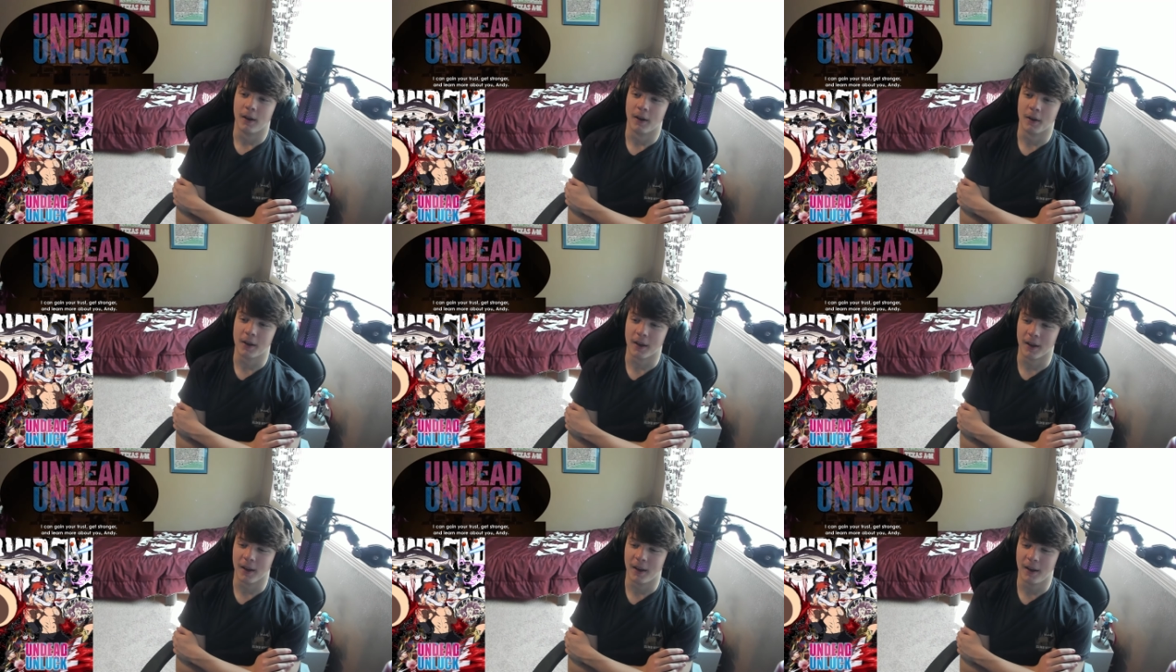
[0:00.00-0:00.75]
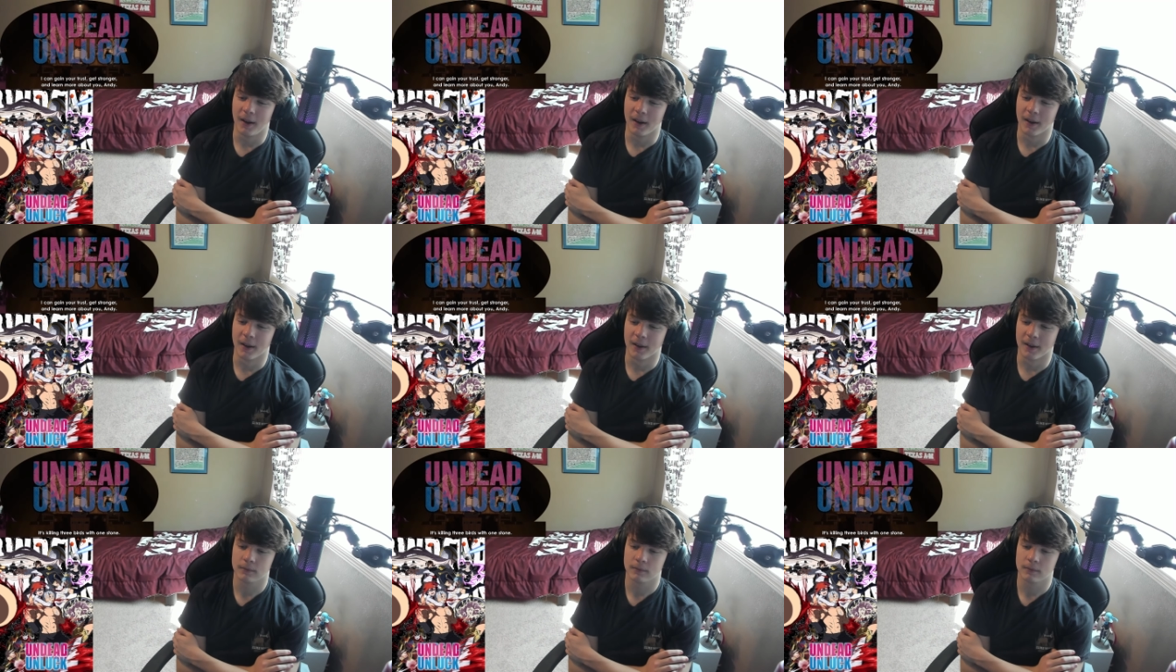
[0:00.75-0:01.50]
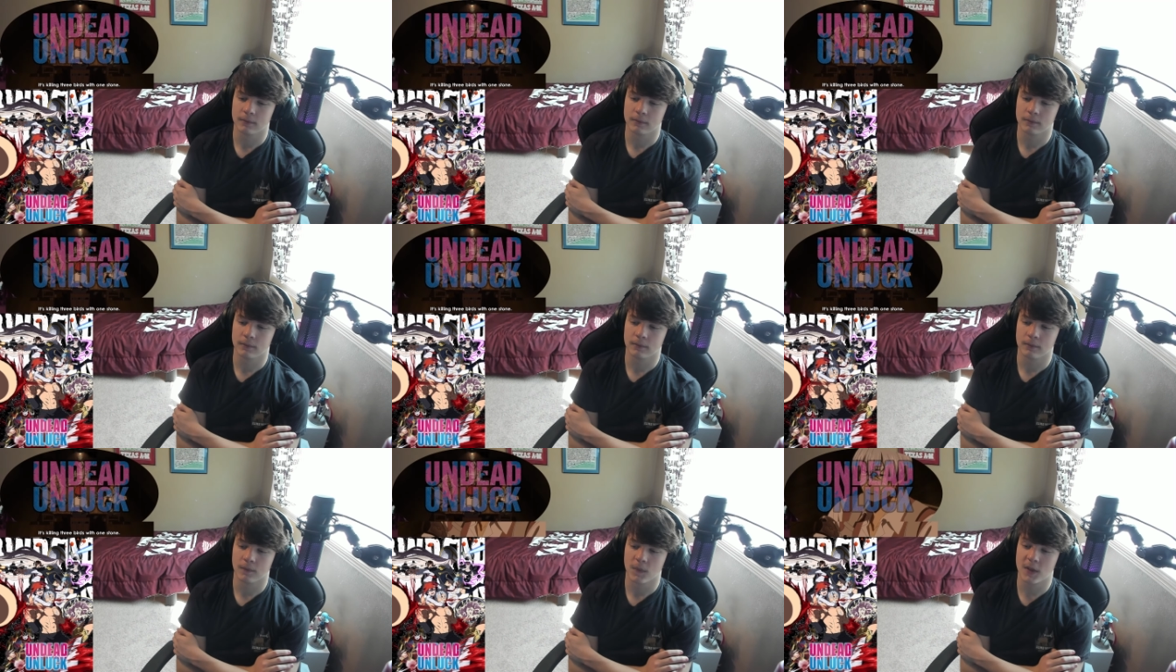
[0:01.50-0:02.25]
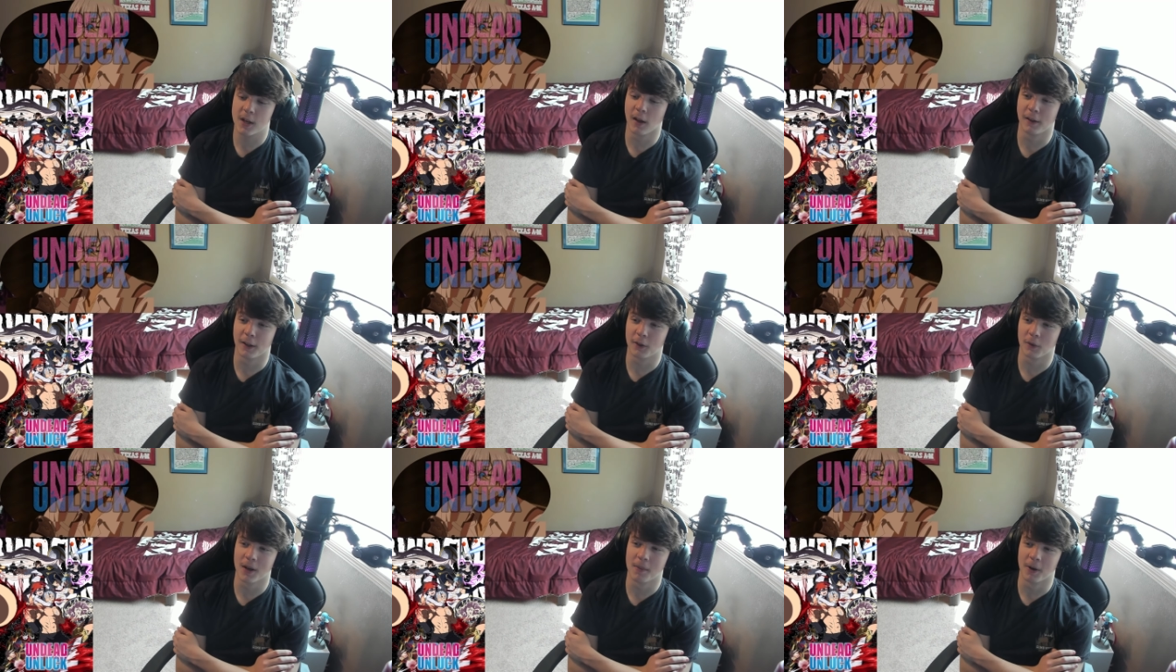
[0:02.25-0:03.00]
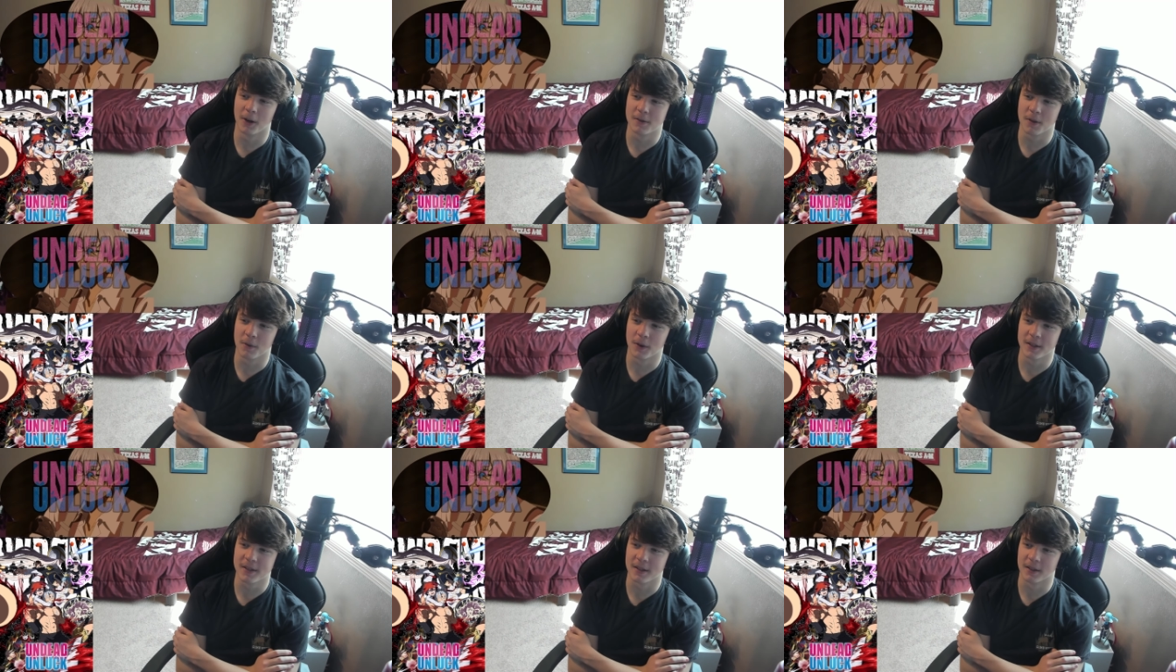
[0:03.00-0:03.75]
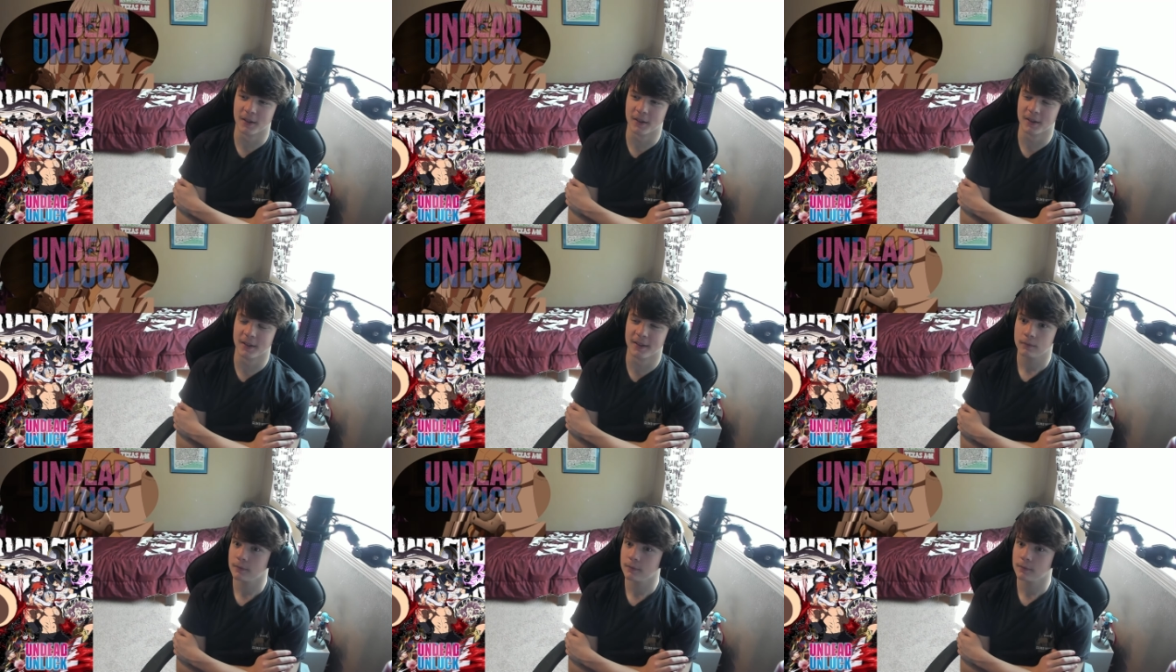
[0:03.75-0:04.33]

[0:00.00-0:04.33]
Okay. It's killing three birds with one stone.